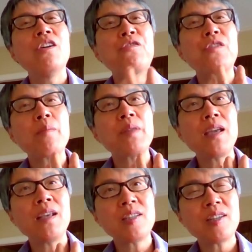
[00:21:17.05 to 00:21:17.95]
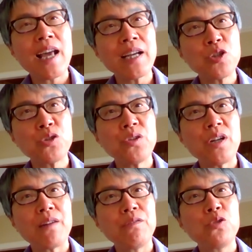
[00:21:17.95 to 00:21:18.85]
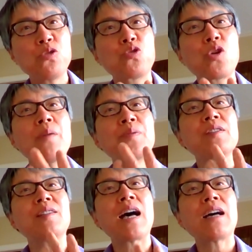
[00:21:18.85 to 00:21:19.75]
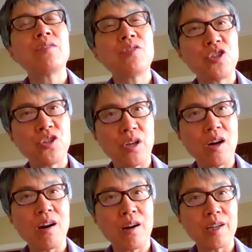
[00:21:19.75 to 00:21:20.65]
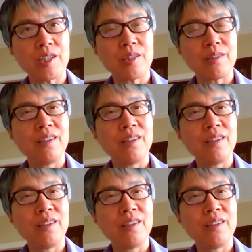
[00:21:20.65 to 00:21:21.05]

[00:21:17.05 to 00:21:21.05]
from the intellectual level, drops down to the heart.